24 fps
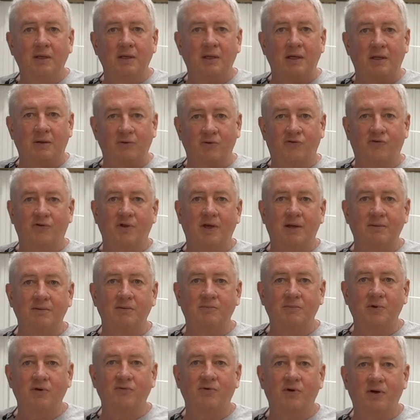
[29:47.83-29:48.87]
and it was time to
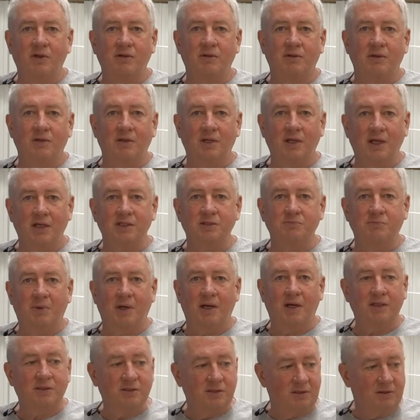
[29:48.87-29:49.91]
move on to the next
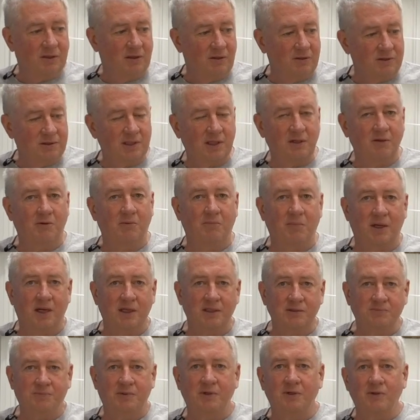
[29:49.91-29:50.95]
box. You close that old
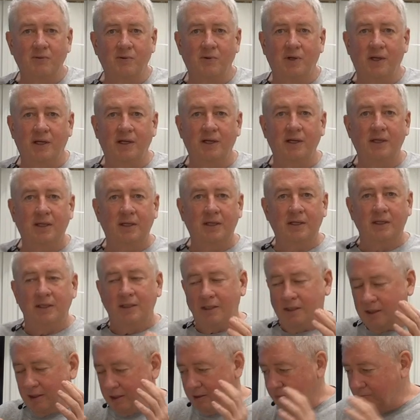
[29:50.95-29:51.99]
box, put it away,
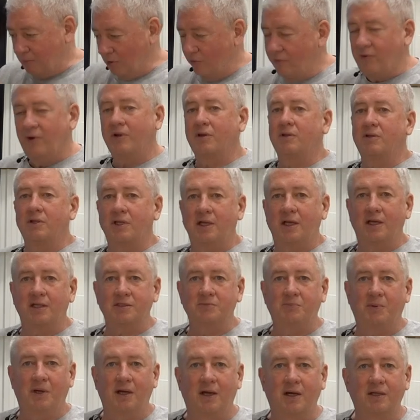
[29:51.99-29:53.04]
move on to the
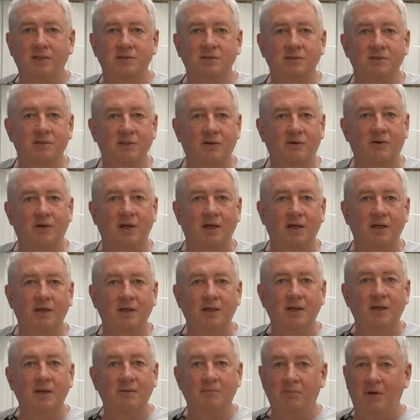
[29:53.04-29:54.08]
next box, okay?
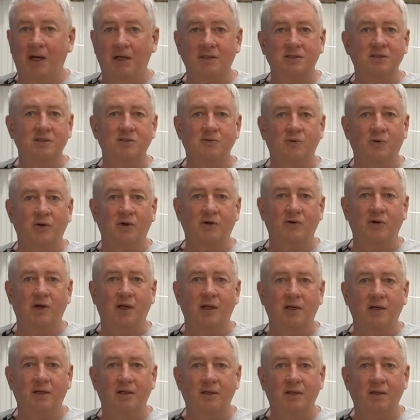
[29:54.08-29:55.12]
Boxes work
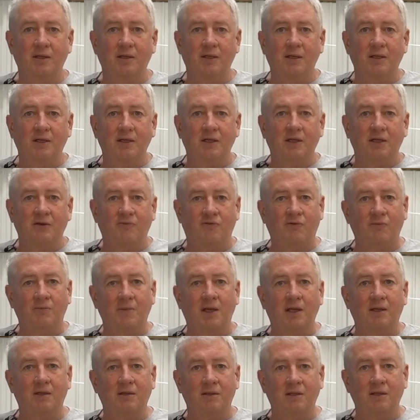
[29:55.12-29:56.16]
great. If you
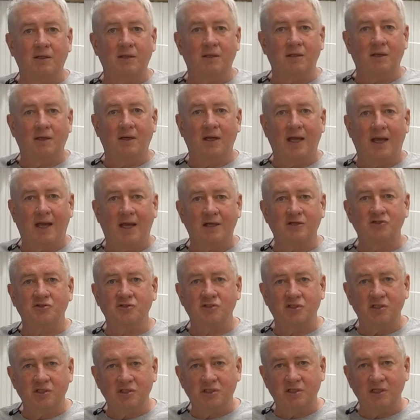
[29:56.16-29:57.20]
make the
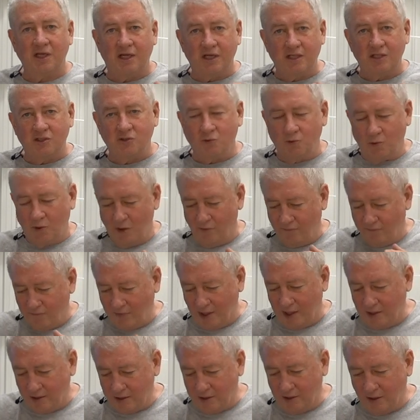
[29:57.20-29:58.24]
actions inside each one
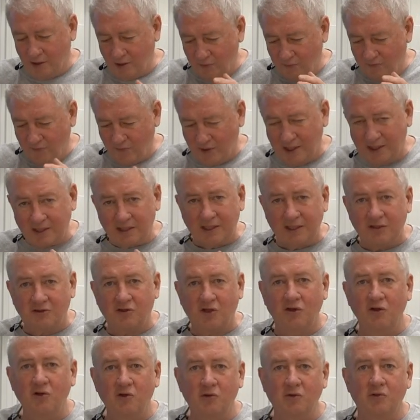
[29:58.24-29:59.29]
finely honed, finely
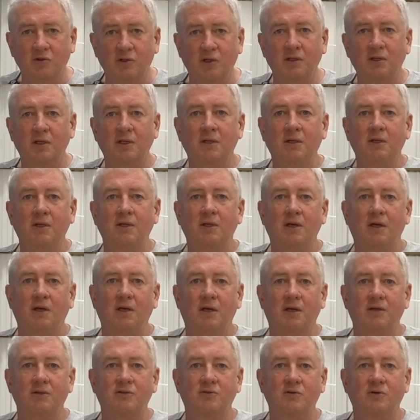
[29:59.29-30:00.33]
tuned
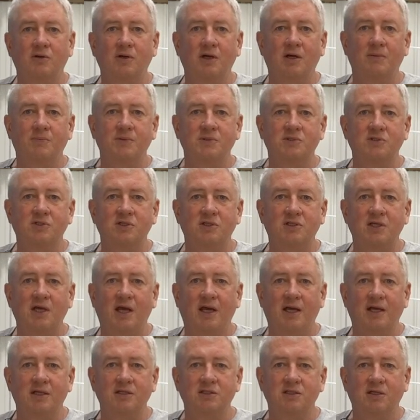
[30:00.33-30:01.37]
to accomplish the
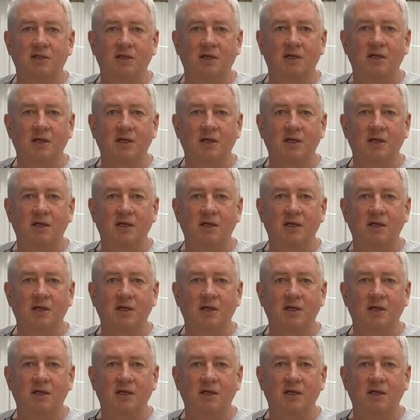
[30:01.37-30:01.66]
task in a